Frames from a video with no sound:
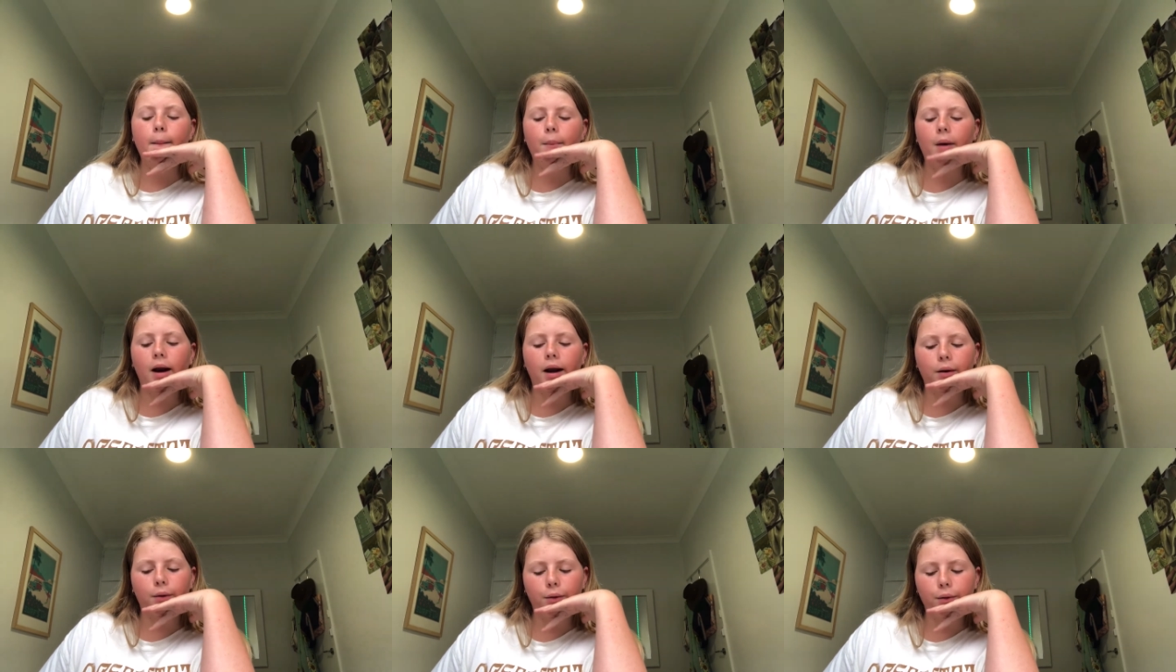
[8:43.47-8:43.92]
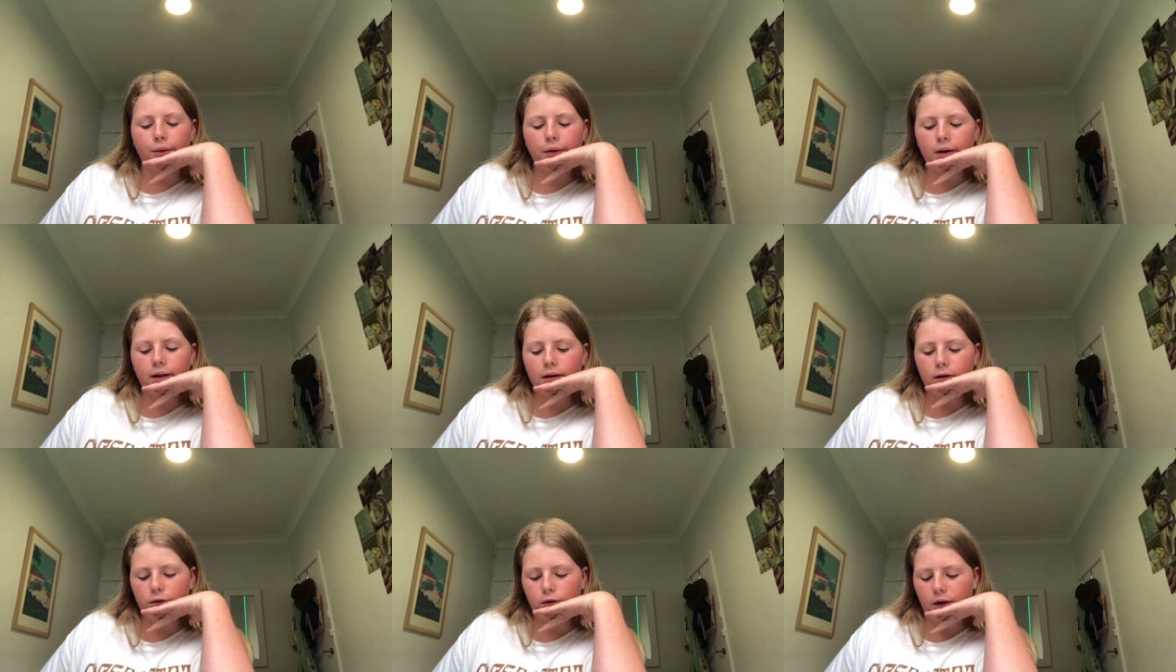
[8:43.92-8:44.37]
but I couldn't
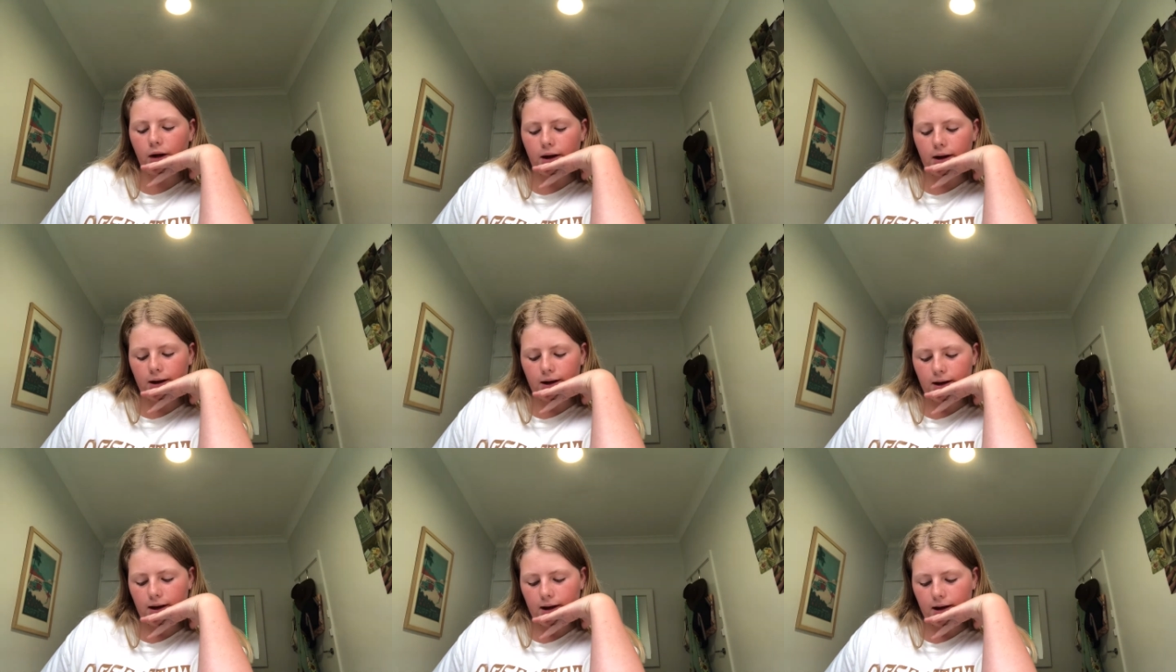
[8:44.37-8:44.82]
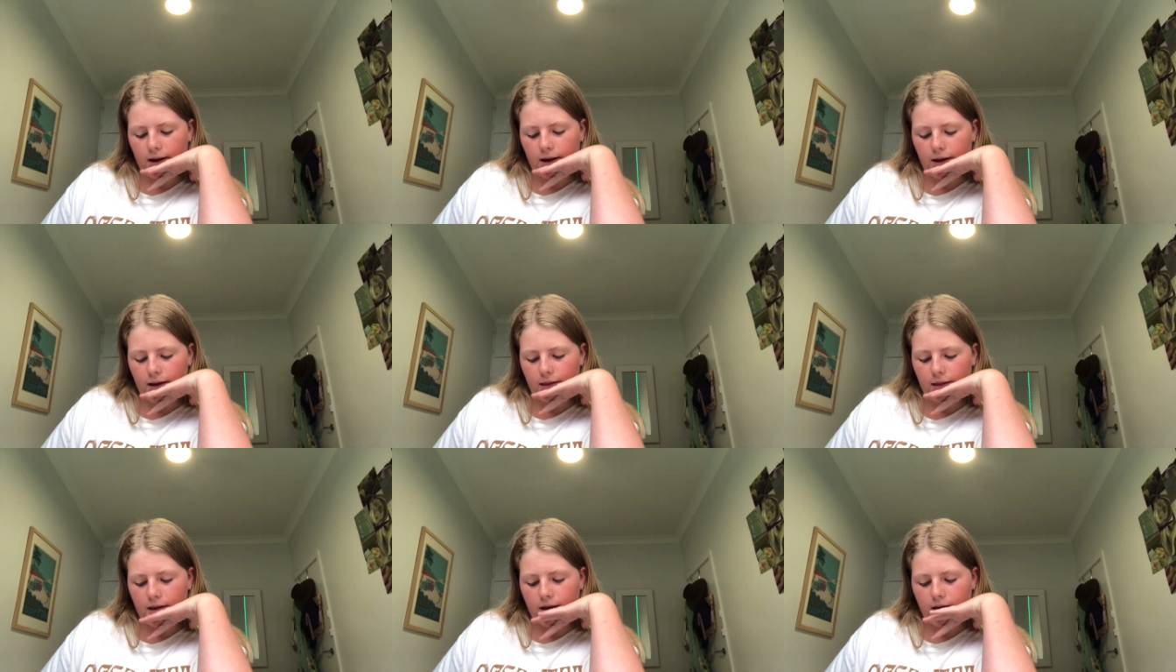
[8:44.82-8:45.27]
really find
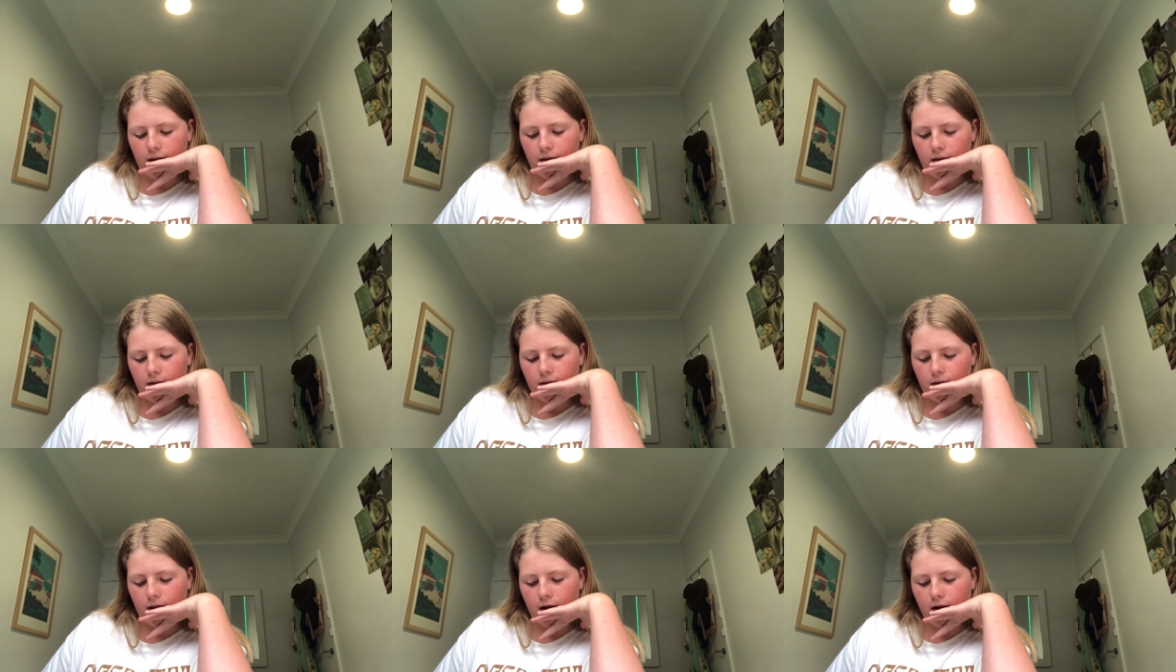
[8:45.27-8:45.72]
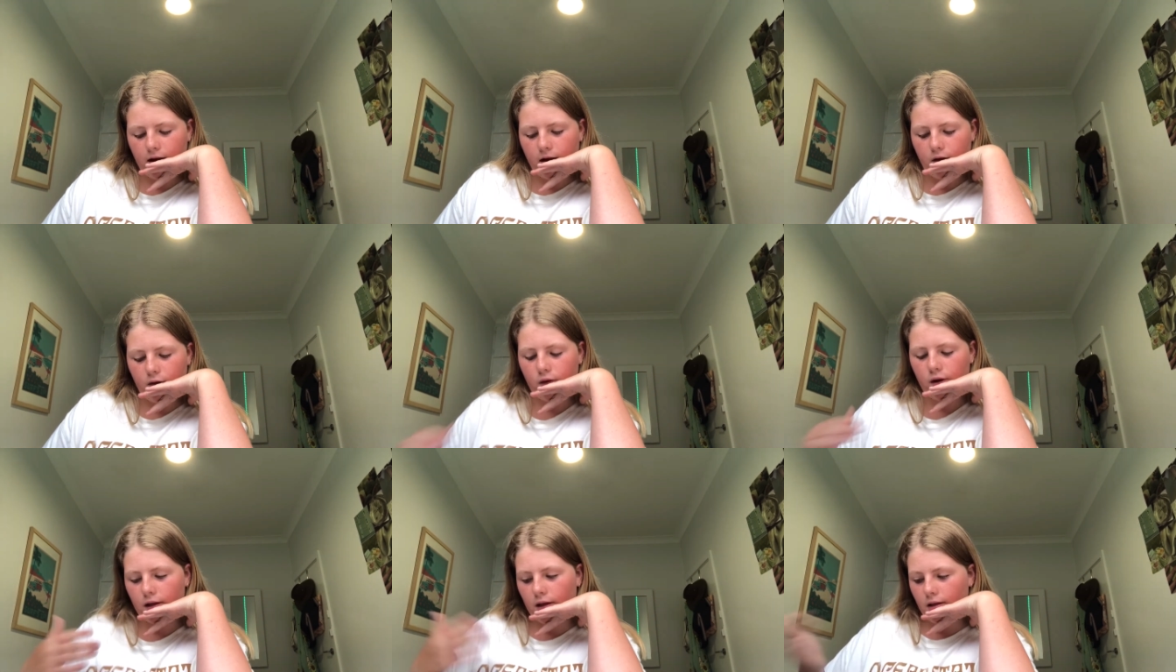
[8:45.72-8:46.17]
anything that I
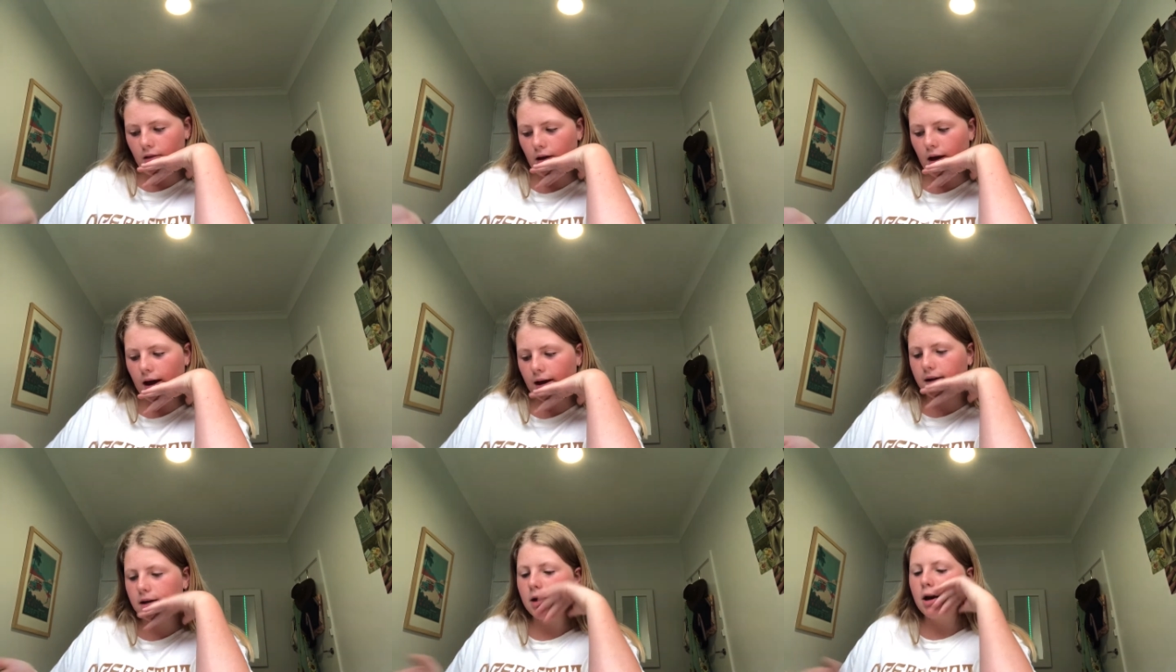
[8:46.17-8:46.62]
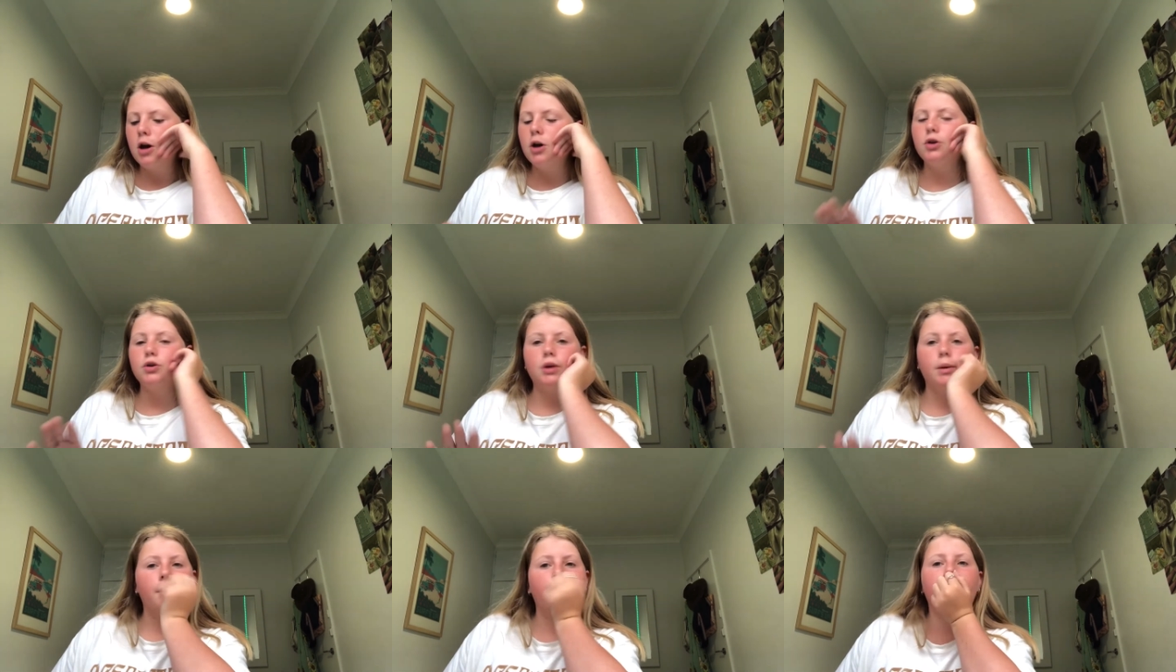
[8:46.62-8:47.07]
really liked.
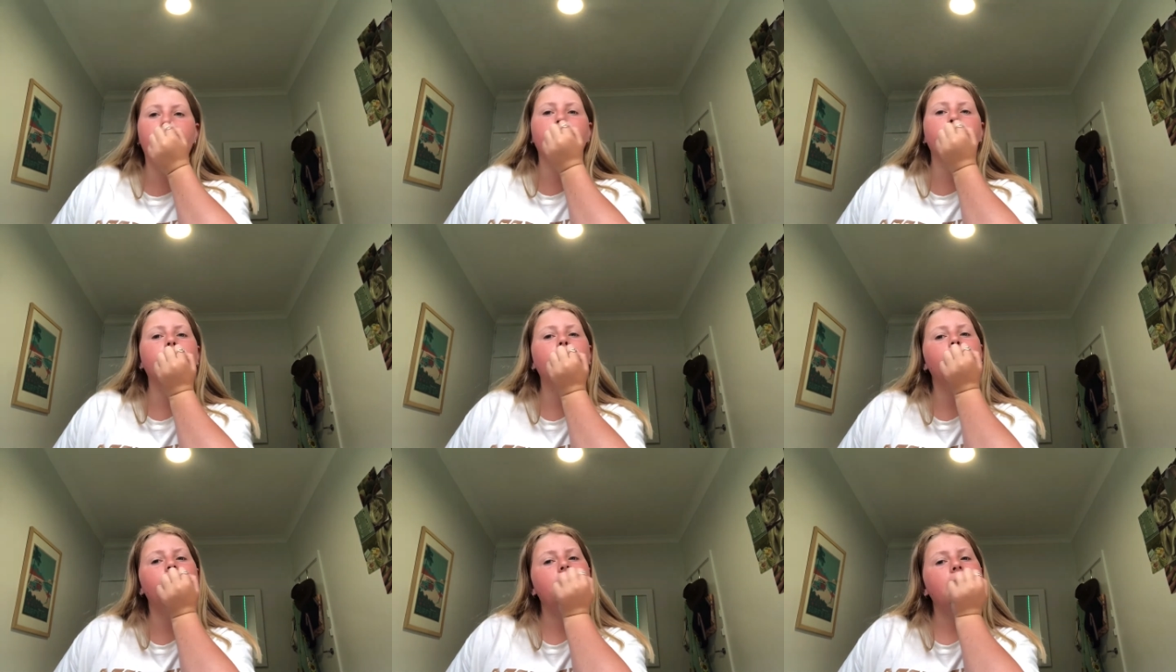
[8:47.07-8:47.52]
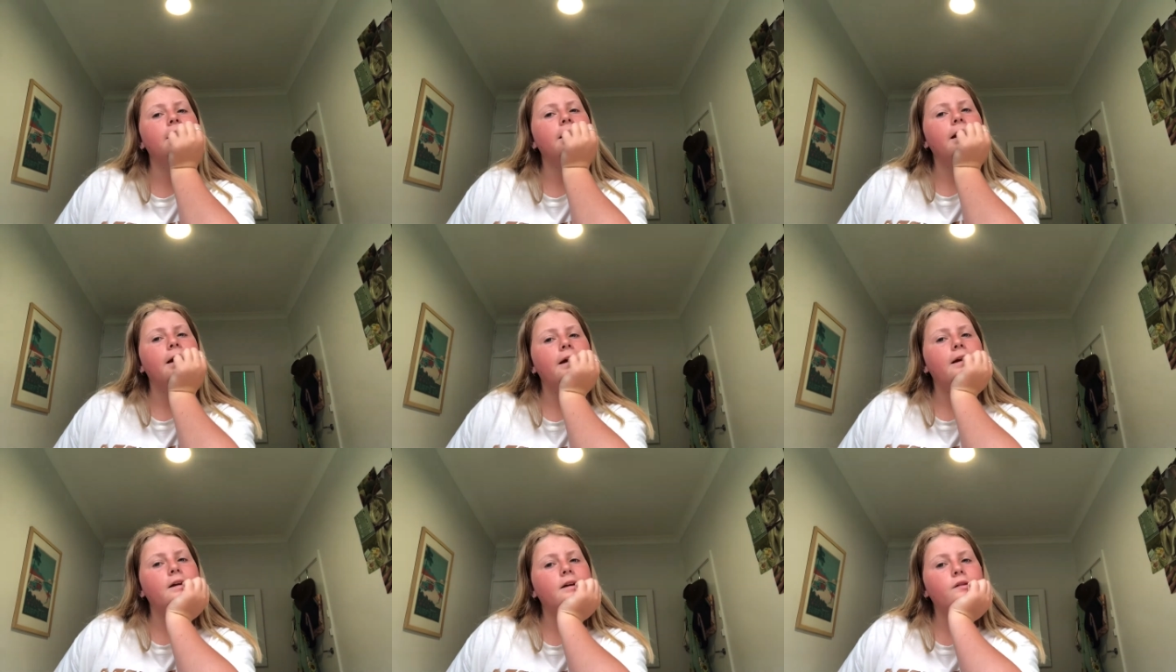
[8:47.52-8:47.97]
So I might do it a bit
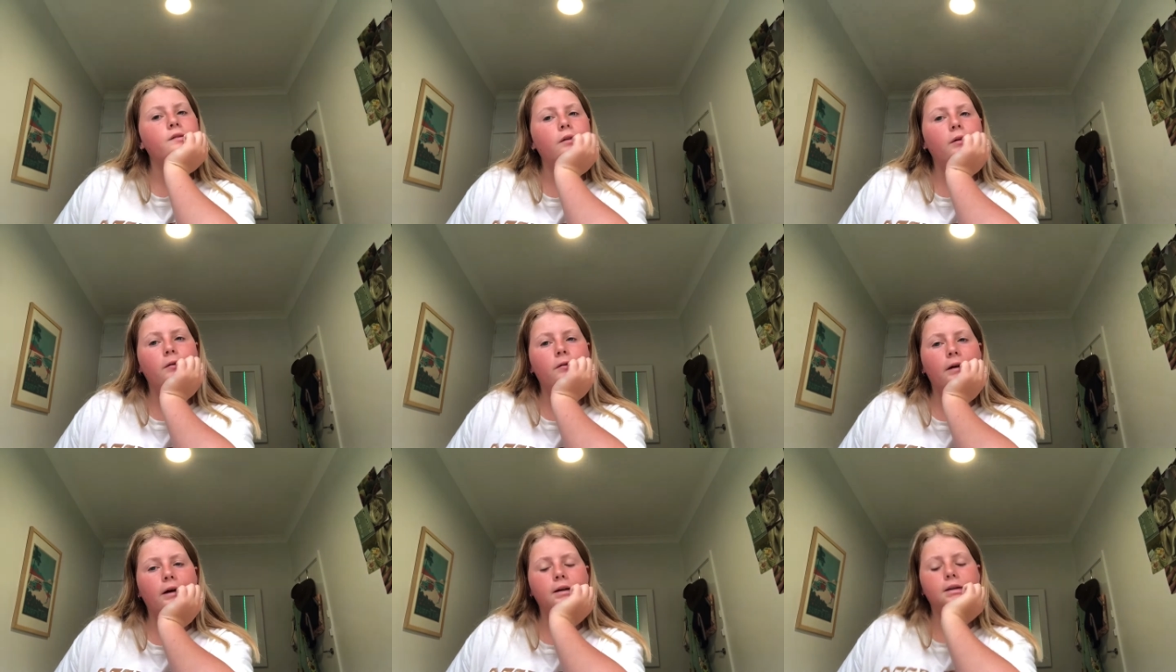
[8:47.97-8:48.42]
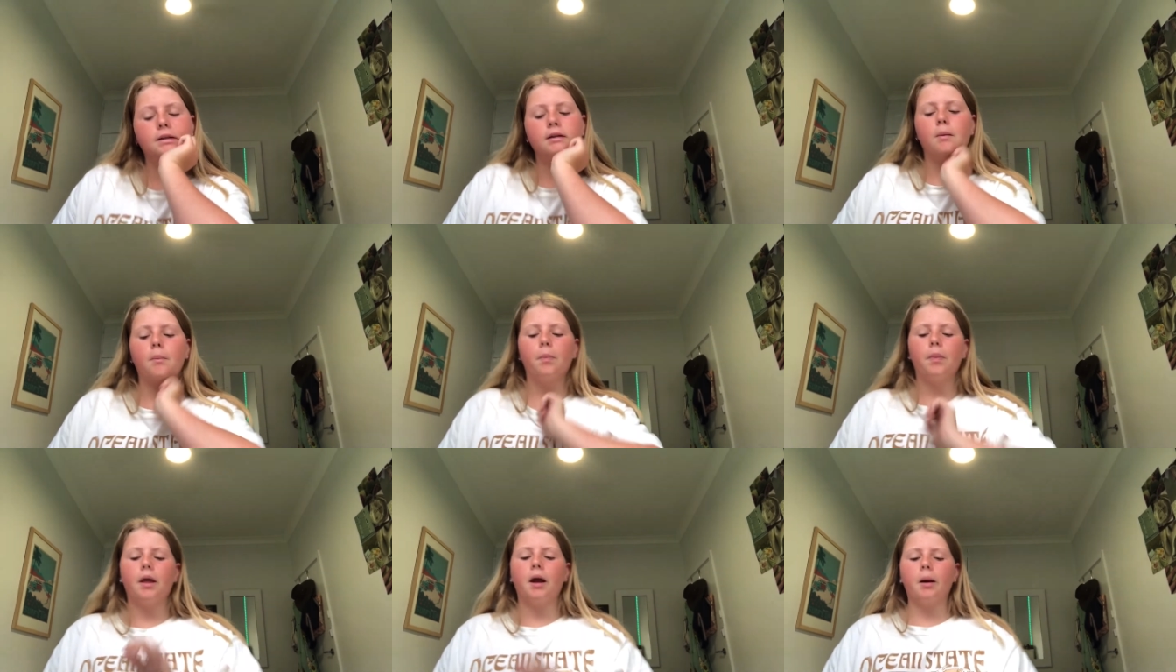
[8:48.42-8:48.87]
later if I find
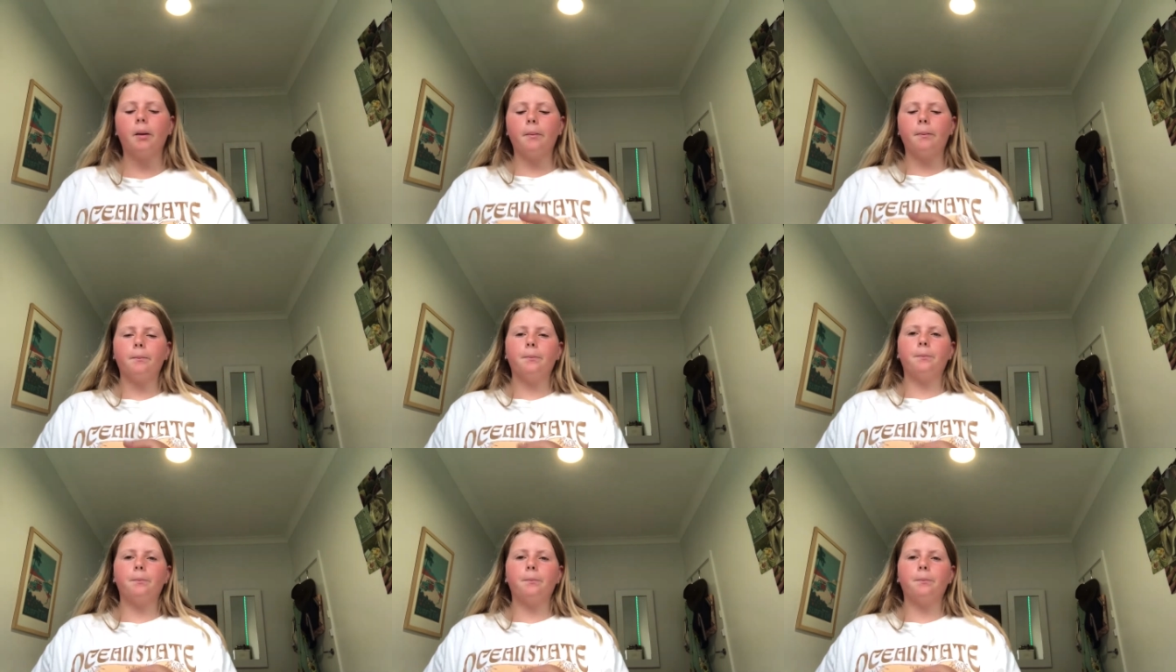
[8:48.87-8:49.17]
something.